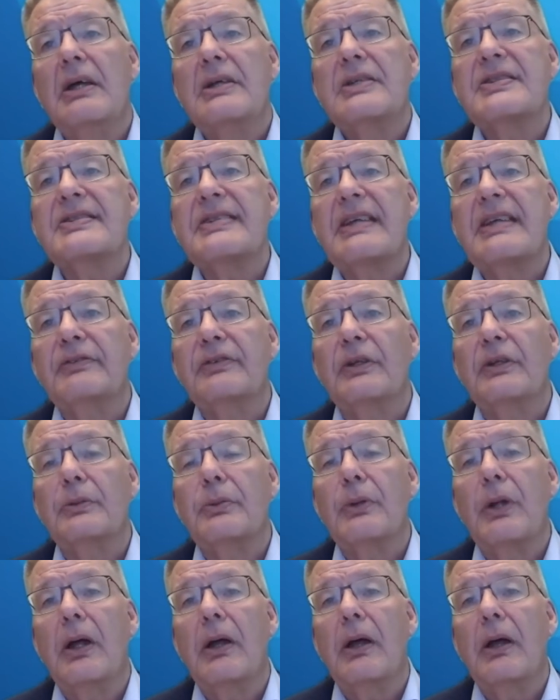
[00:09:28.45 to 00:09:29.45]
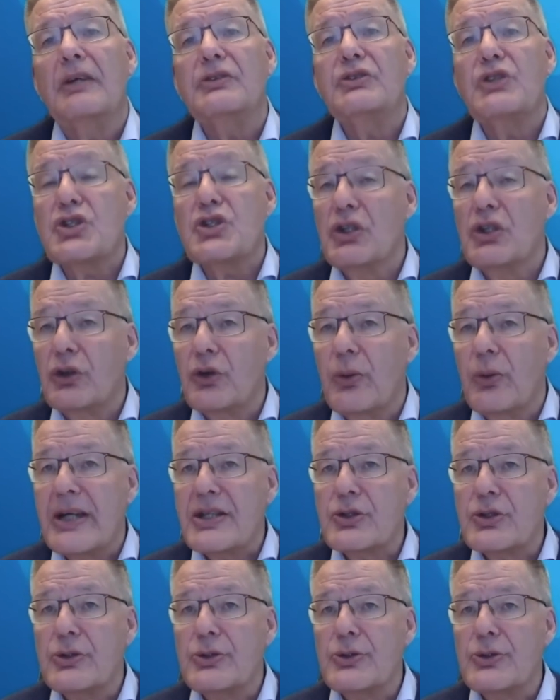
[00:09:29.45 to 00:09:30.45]
several additional
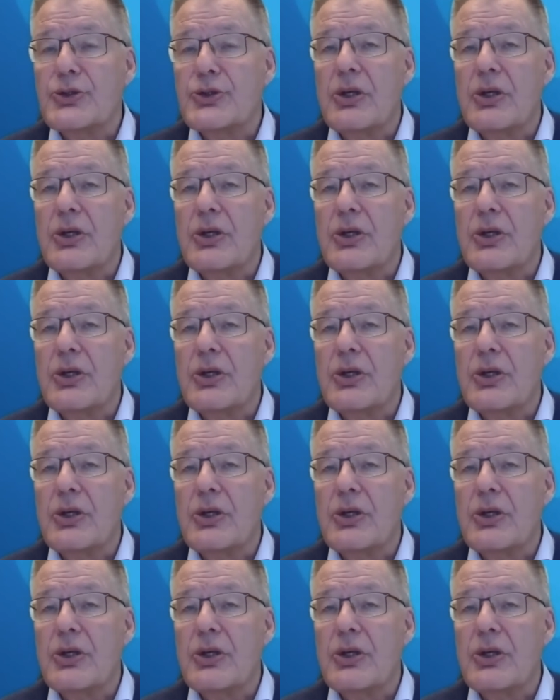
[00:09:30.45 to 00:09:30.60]
questions,